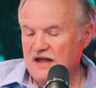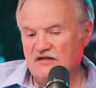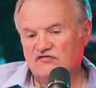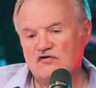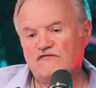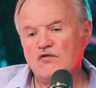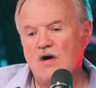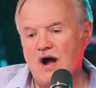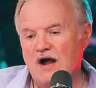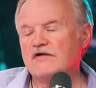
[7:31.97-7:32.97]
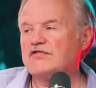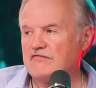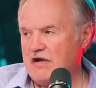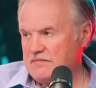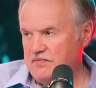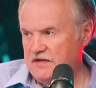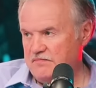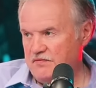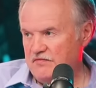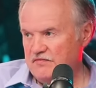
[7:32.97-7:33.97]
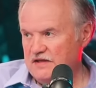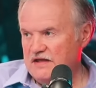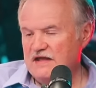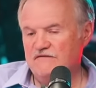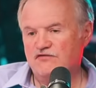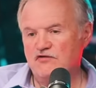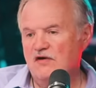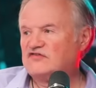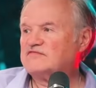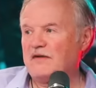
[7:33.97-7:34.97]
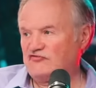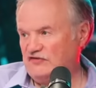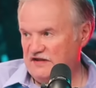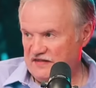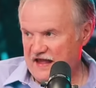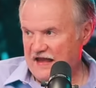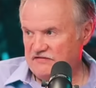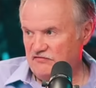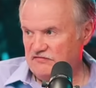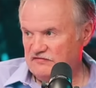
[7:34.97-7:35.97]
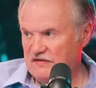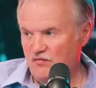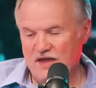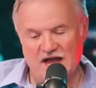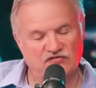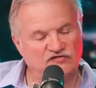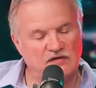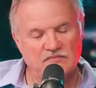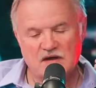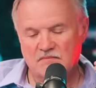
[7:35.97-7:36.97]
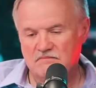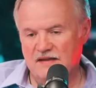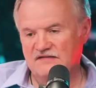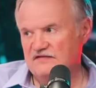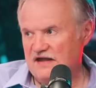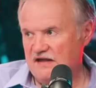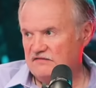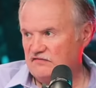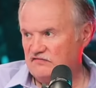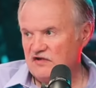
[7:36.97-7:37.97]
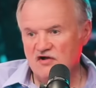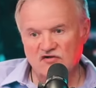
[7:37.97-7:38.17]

And so if you hire the right people, especially in the actors, and we had some amazing actors.